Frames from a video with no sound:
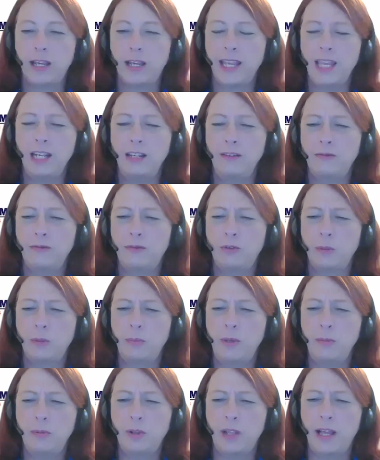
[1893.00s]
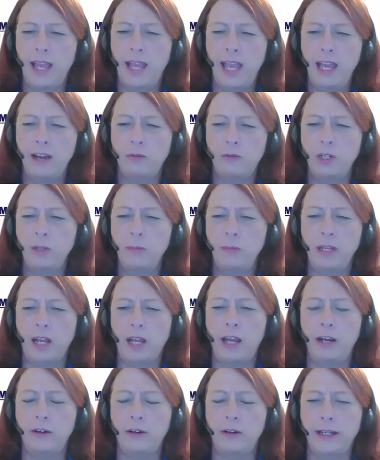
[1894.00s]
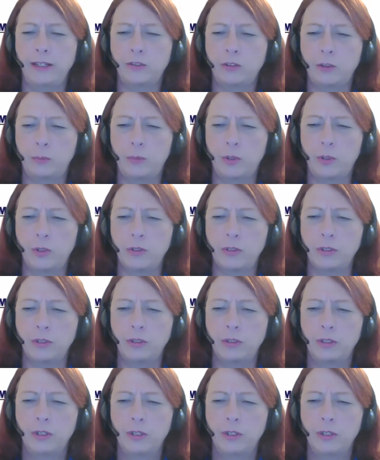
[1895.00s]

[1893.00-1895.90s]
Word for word: I can't even afford the people I have. What do you mean hire an extra person?